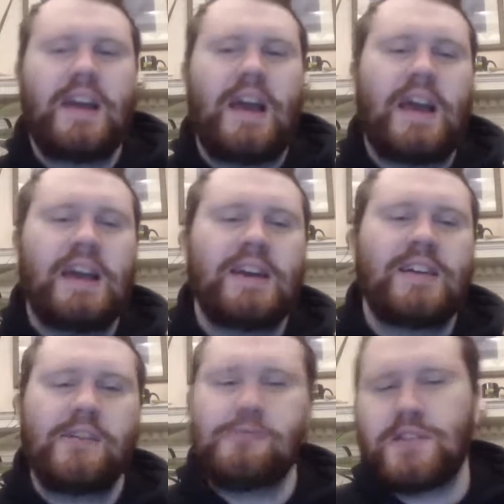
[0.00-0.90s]
And
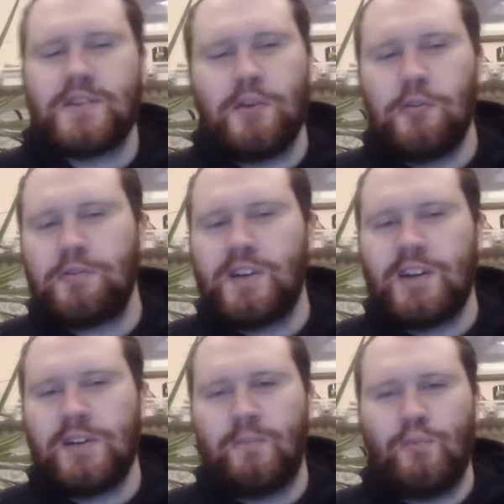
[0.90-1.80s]
it was this whole
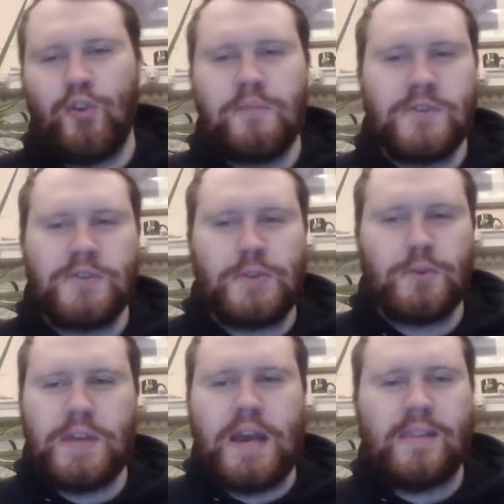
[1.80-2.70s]
dumb Romeo and
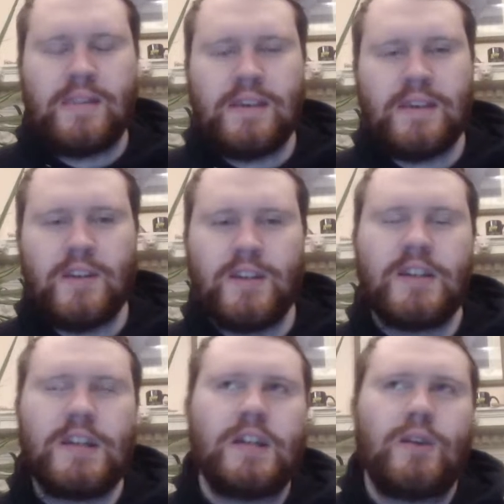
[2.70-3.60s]
Juliet thing
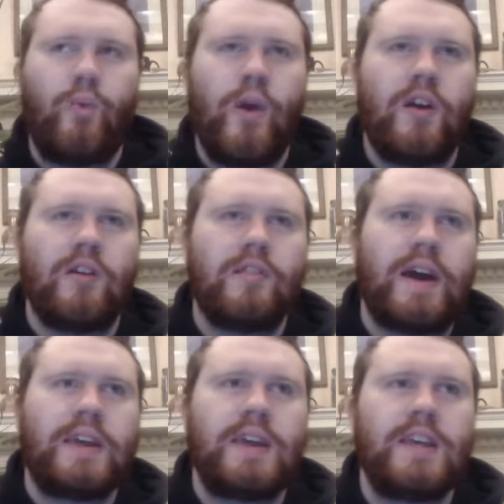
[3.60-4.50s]
where
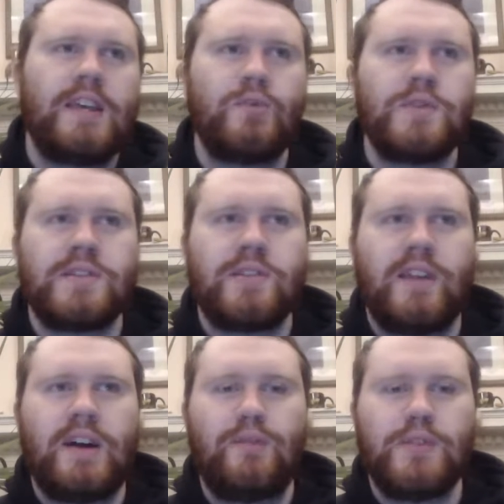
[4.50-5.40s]
like he was in
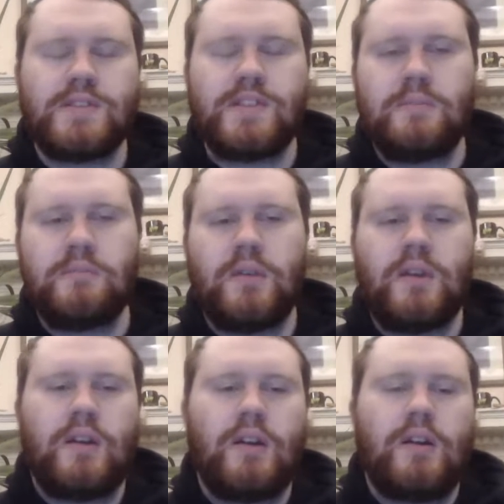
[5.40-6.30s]
love with some
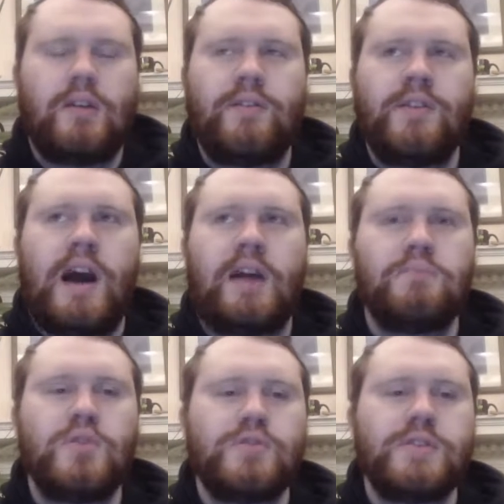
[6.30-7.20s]

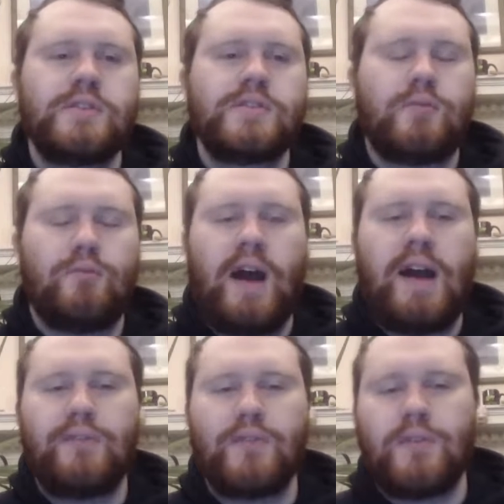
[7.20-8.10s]
non-mutant
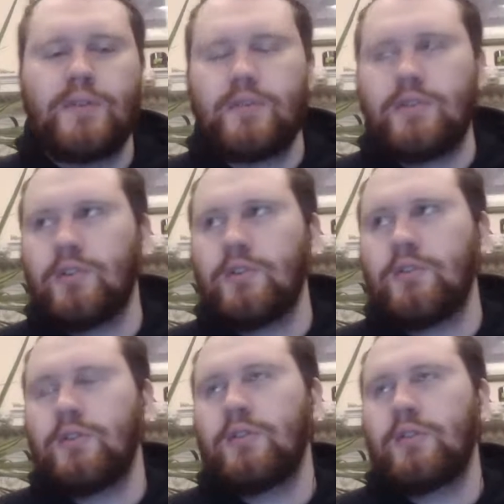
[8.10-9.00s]
rival
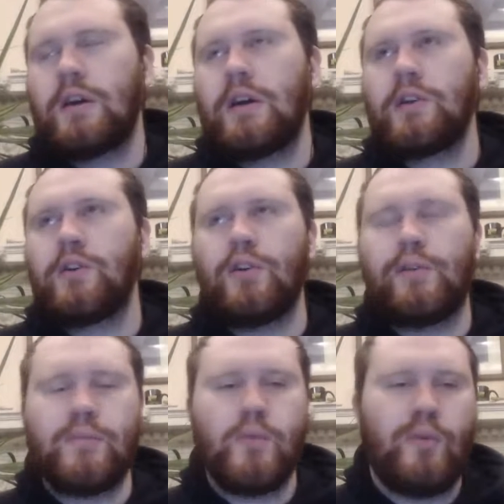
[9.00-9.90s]
girl, a girl
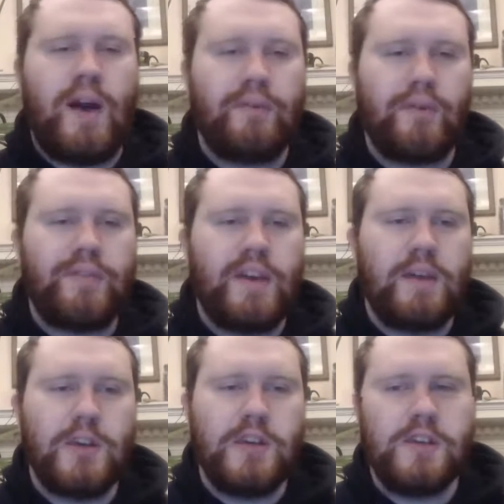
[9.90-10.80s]
from a rival
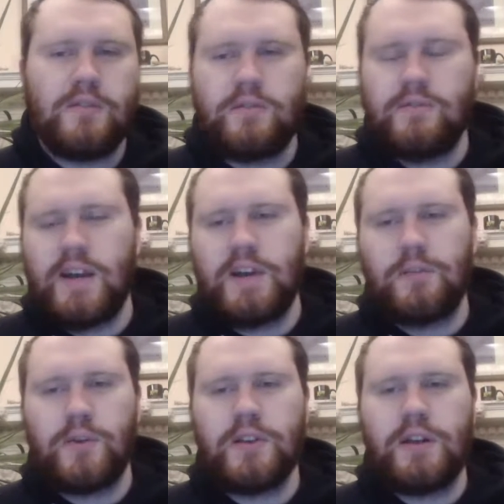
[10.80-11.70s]
family down
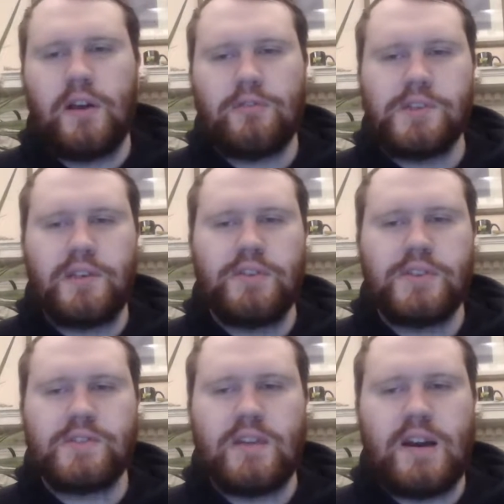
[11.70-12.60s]
where the Guthries live in the
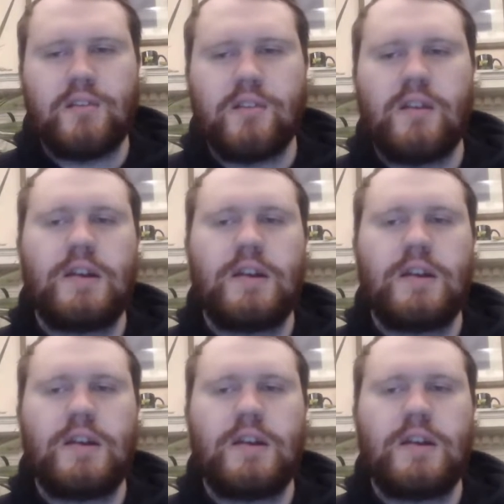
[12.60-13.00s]
South.